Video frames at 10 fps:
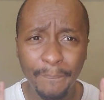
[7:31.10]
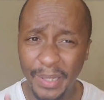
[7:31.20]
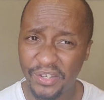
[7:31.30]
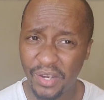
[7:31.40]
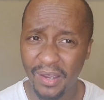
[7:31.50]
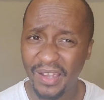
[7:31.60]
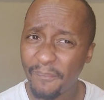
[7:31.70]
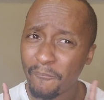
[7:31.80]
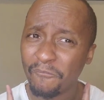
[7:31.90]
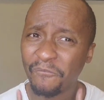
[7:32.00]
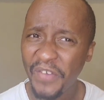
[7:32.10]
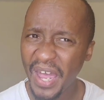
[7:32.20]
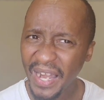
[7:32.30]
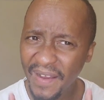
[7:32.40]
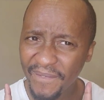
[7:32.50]
Picture,
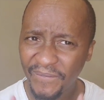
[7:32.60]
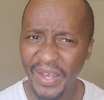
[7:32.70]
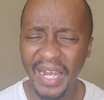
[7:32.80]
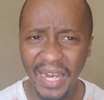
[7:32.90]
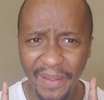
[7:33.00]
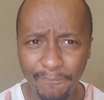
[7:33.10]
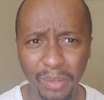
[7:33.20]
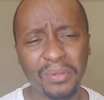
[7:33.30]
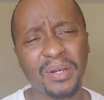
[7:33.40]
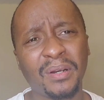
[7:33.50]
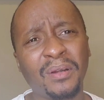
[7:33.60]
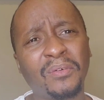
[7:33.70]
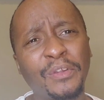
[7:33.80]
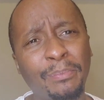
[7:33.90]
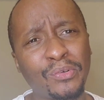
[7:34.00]
very important
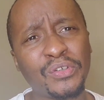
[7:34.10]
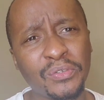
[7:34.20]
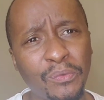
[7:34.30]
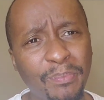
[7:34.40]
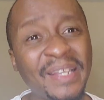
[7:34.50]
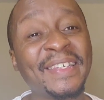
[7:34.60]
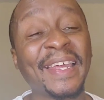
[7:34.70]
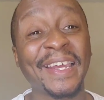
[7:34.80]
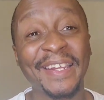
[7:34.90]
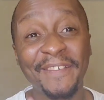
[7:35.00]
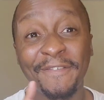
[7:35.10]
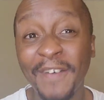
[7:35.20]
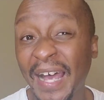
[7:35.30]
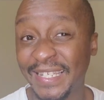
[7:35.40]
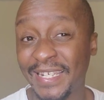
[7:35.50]
on the process of being selected
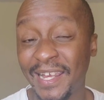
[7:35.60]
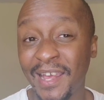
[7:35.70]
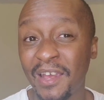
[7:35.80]
fast.